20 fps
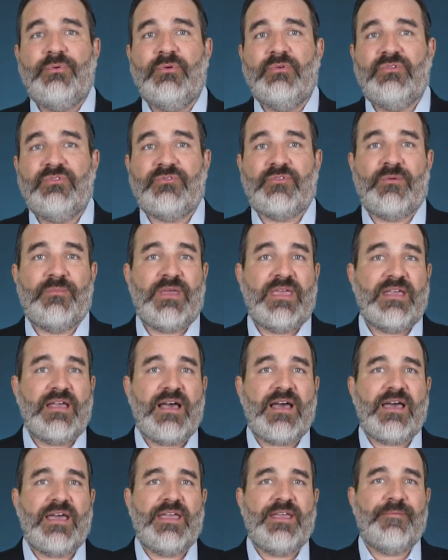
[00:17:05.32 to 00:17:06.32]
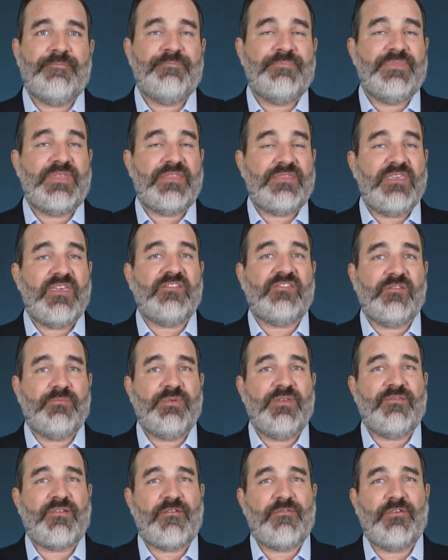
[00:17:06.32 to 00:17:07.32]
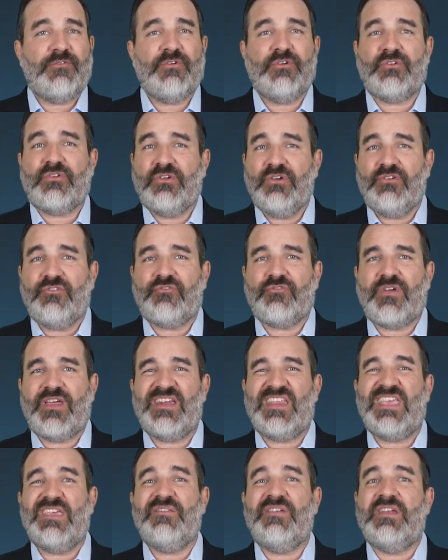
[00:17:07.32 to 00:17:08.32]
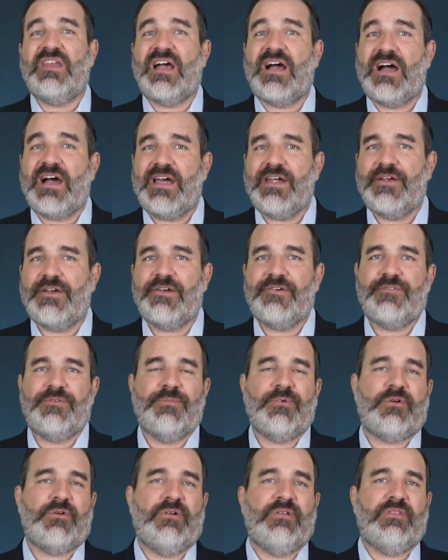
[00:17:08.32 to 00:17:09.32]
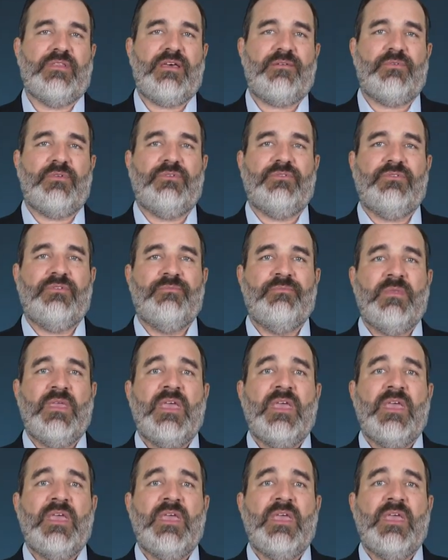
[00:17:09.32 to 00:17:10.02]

boosts from AI, then the S&P 500 could trade even higher from current levels,